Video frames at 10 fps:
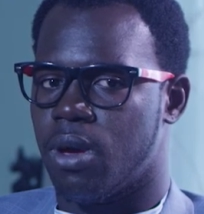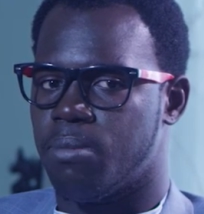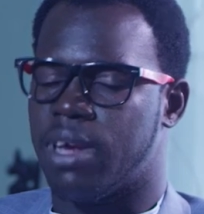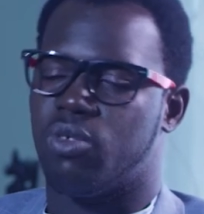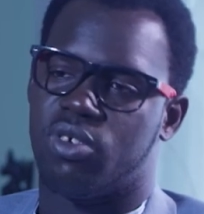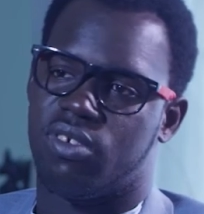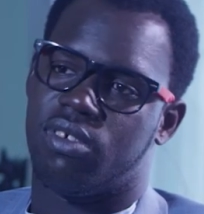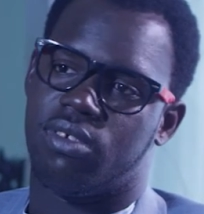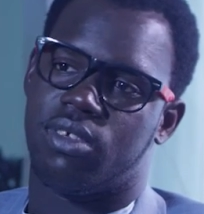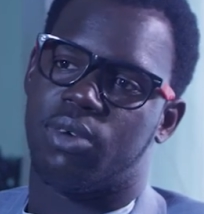my twin
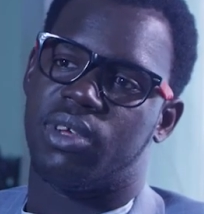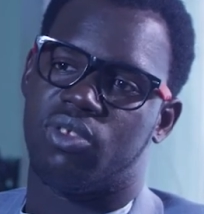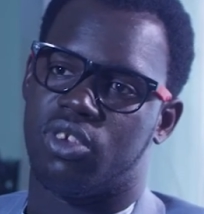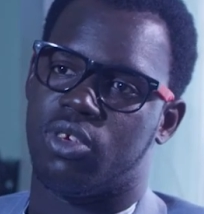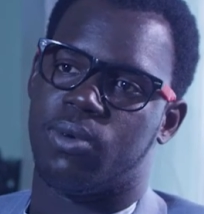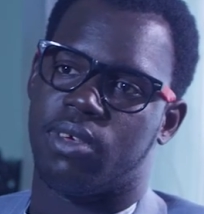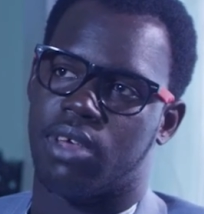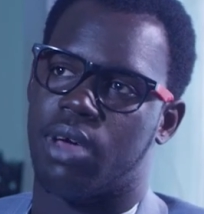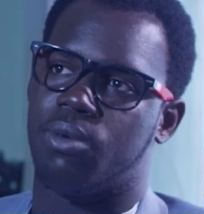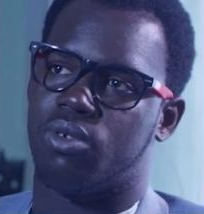sister went to the US.
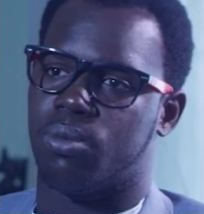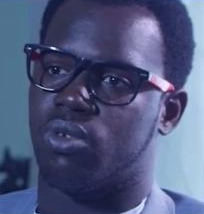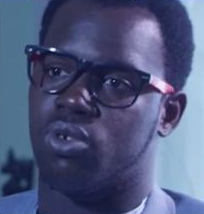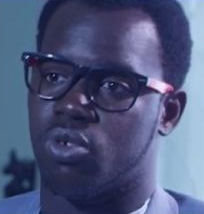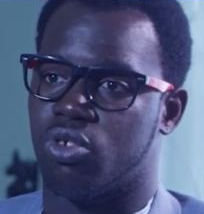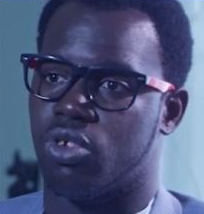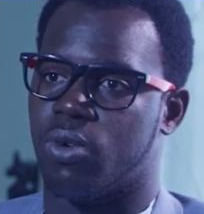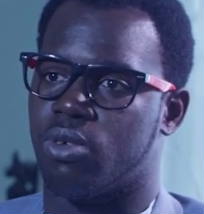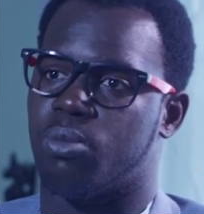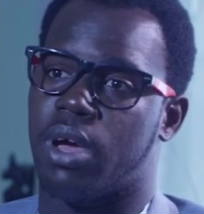I was supposed to go to the
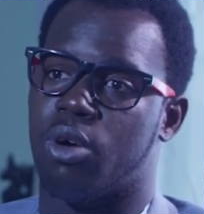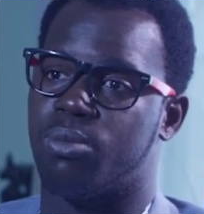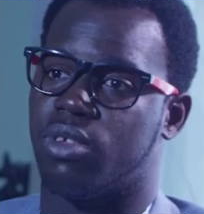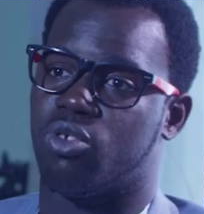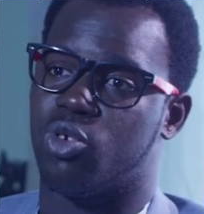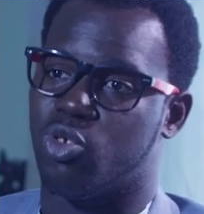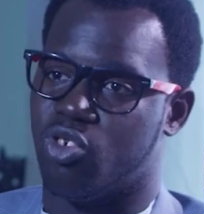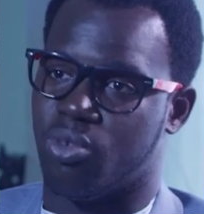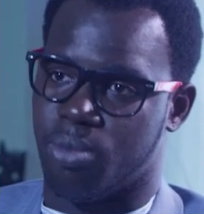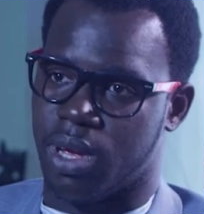US, but I opted to go to
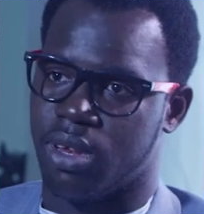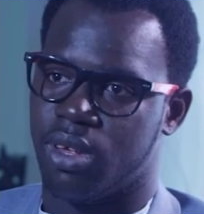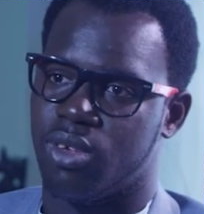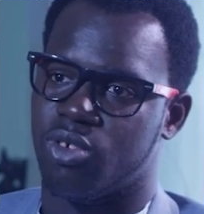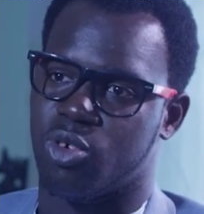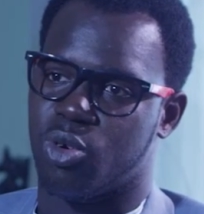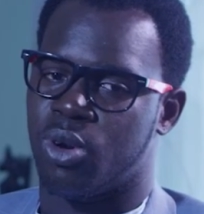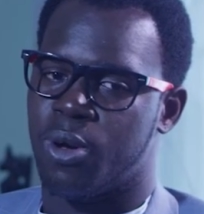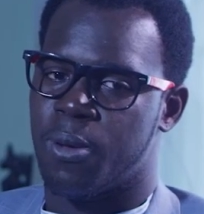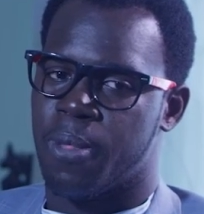Japan. So
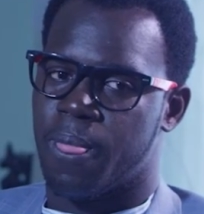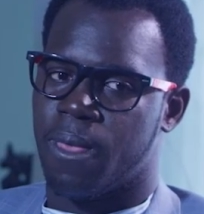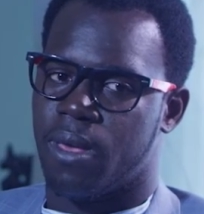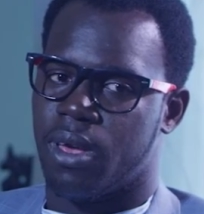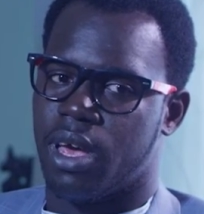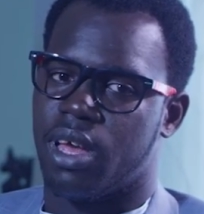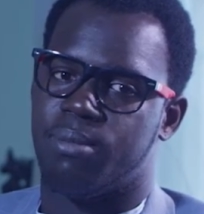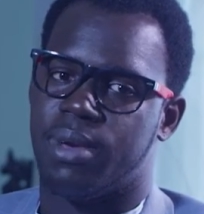I had